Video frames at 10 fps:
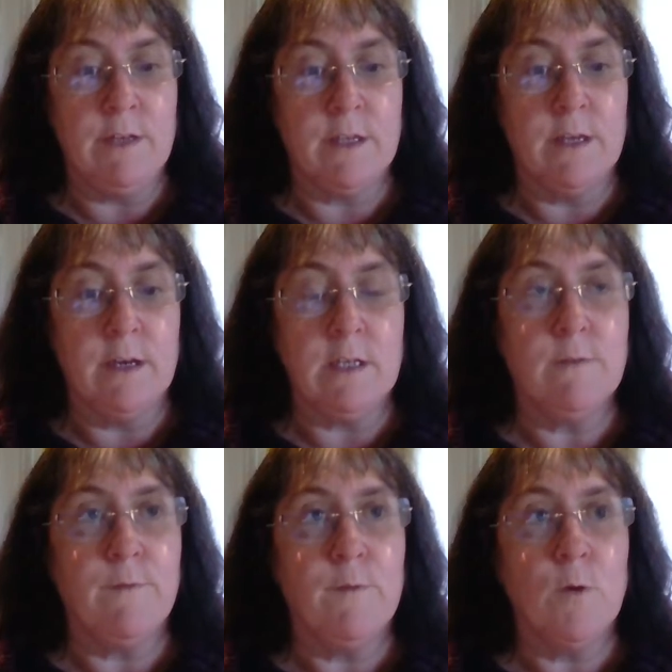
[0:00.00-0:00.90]
it's 30
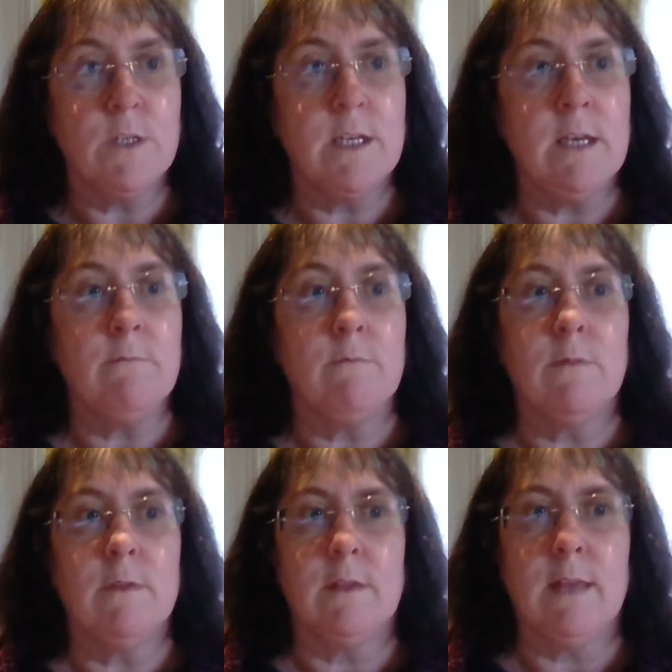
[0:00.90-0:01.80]
to 40,
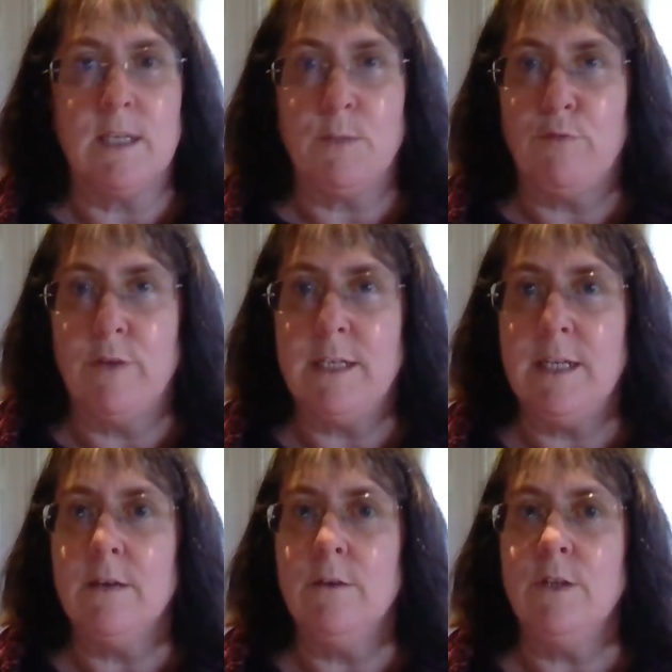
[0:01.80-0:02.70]
that's
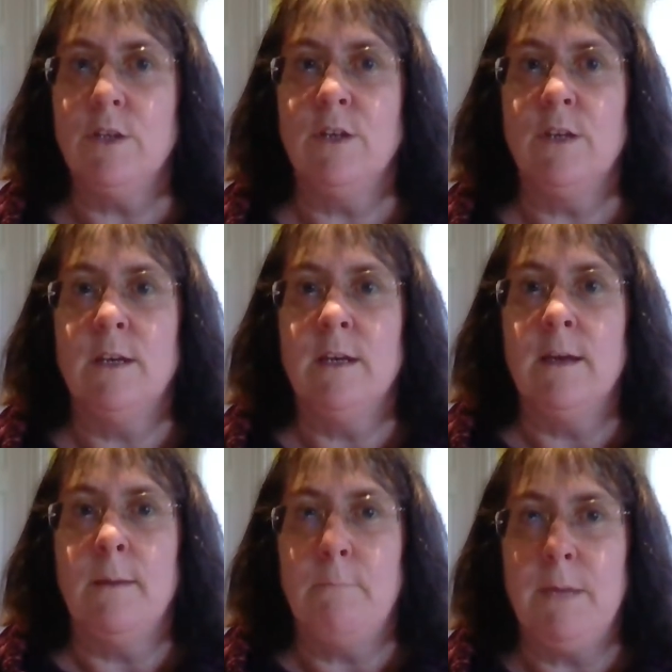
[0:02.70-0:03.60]
pretty good.
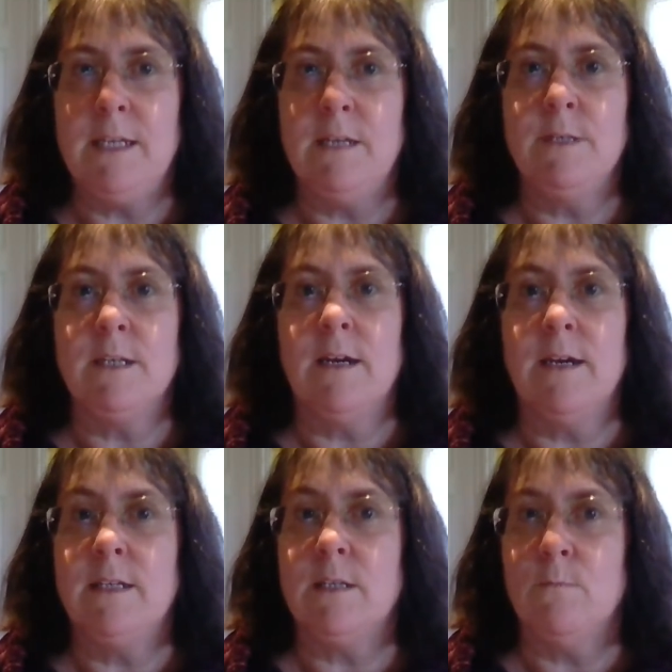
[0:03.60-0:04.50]

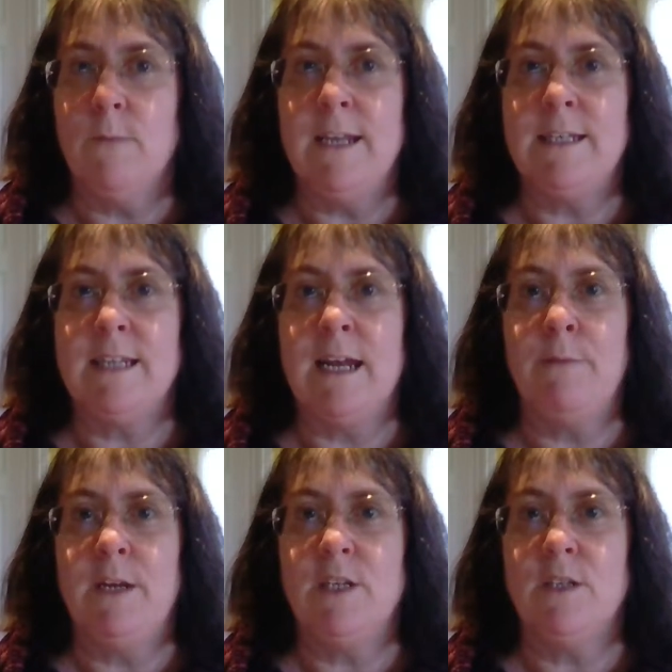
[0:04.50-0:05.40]
Medium-sized,
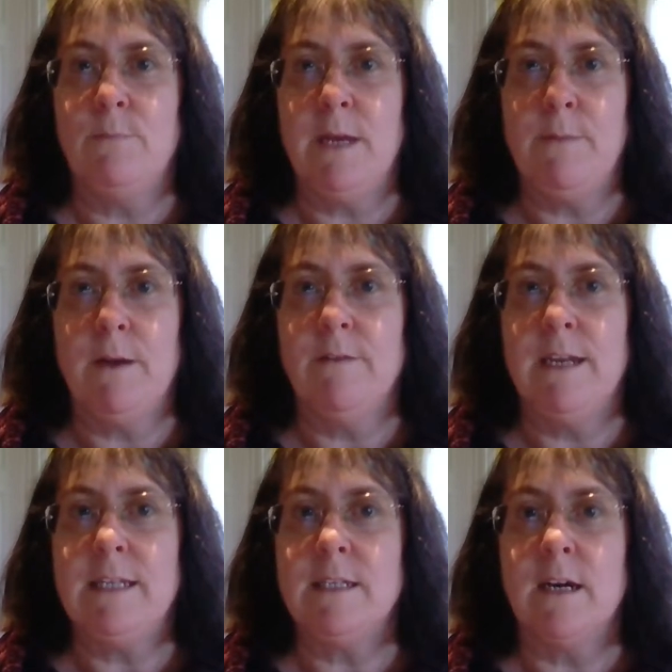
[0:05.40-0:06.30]
well-established, people are
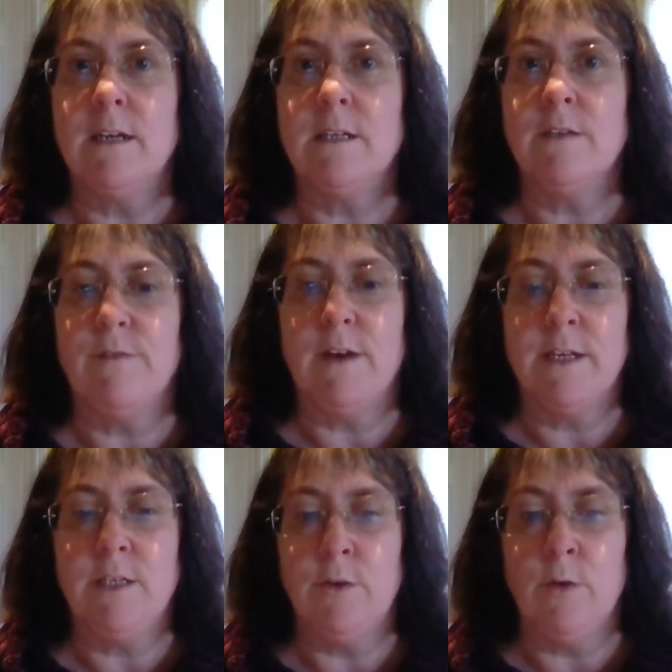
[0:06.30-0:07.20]
really starting to
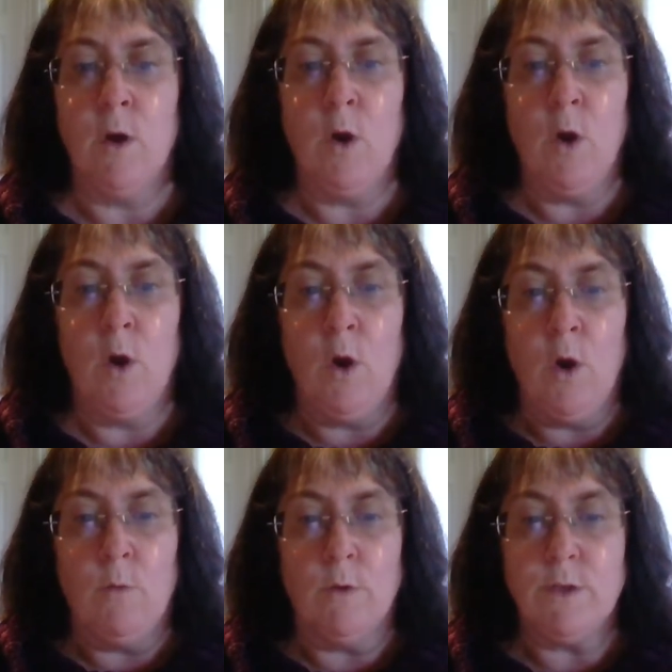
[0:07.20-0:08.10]
find you.
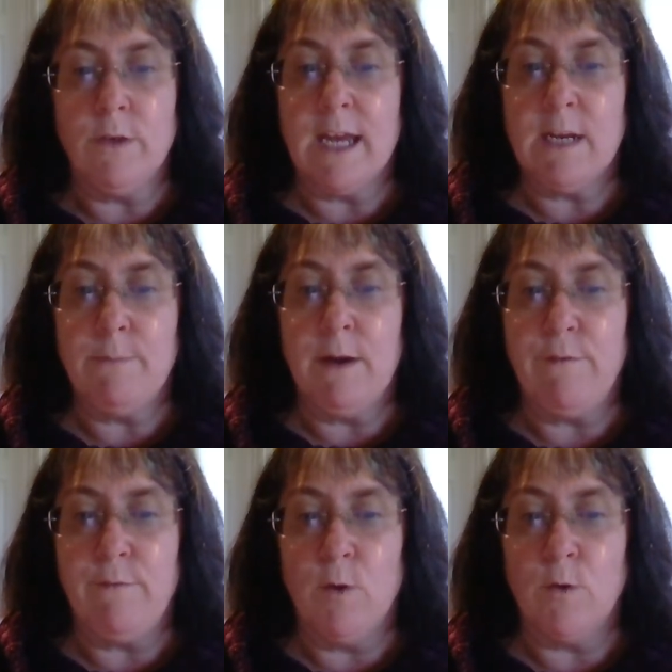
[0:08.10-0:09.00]
Once you get
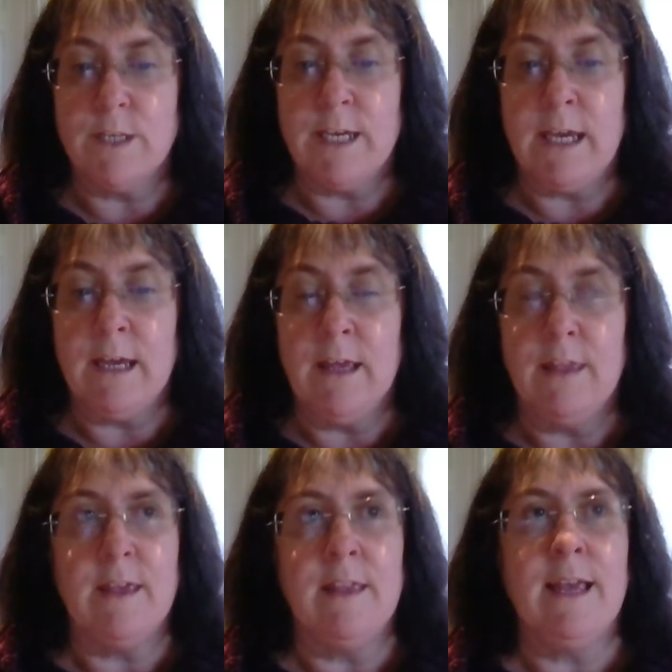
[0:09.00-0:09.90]
above 40,
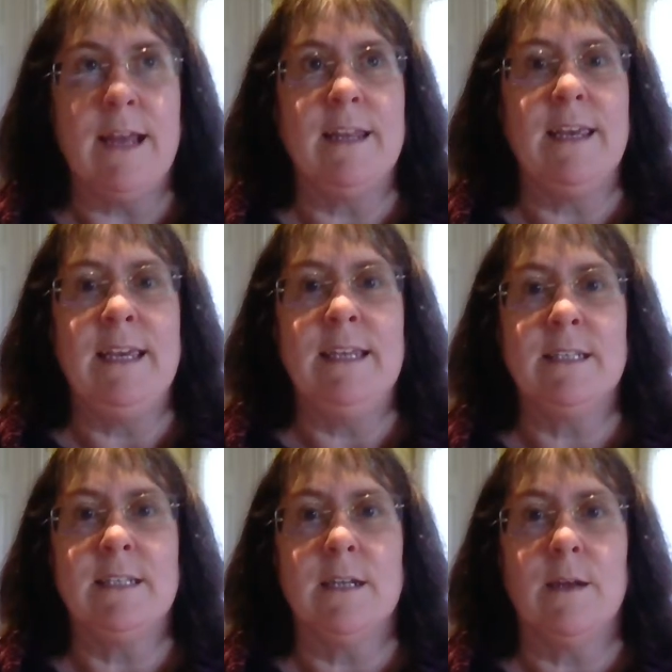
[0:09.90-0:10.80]
then that
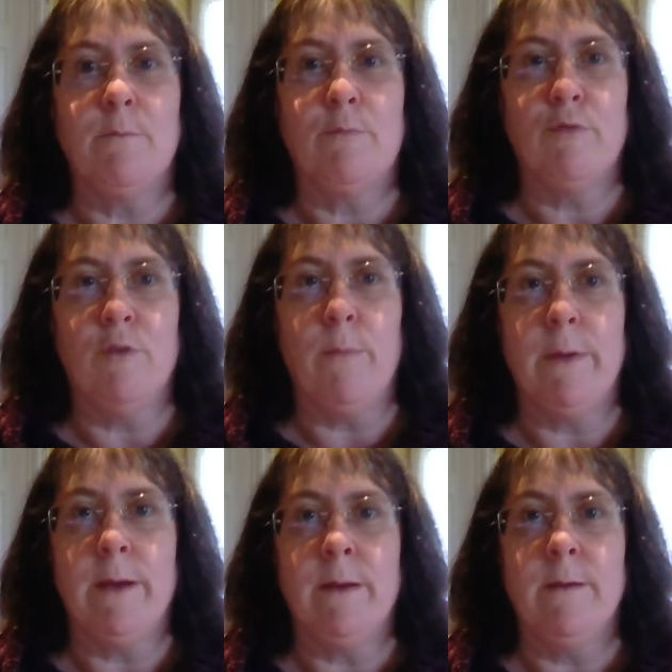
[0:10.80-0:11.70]
is
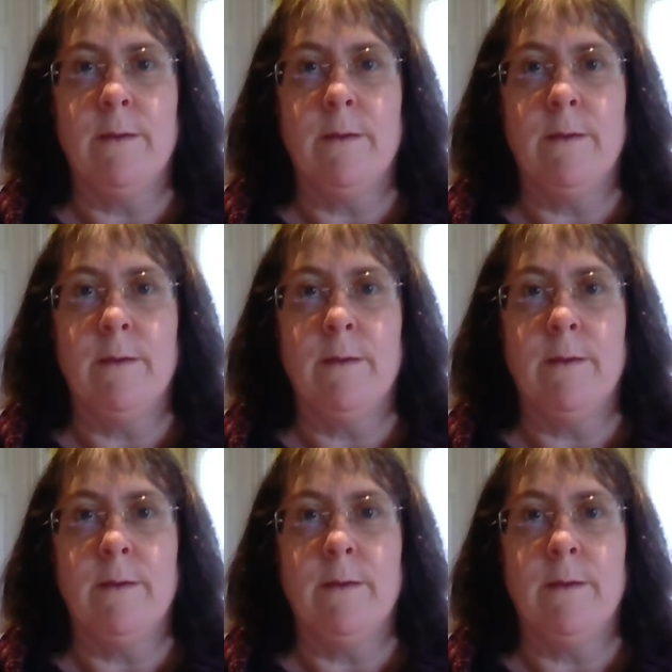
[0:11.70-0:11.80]
proper